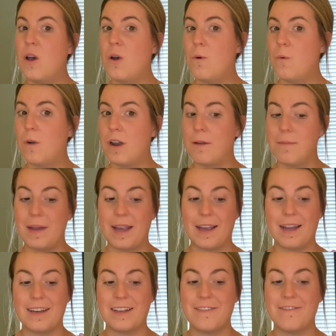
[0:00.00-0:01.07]
What am I
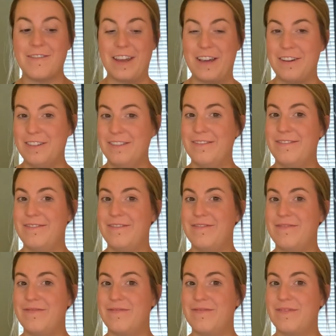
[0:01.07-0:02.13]
going to feel?
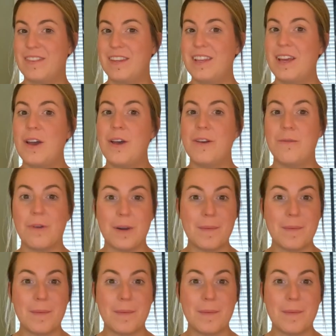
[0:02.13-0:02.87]
What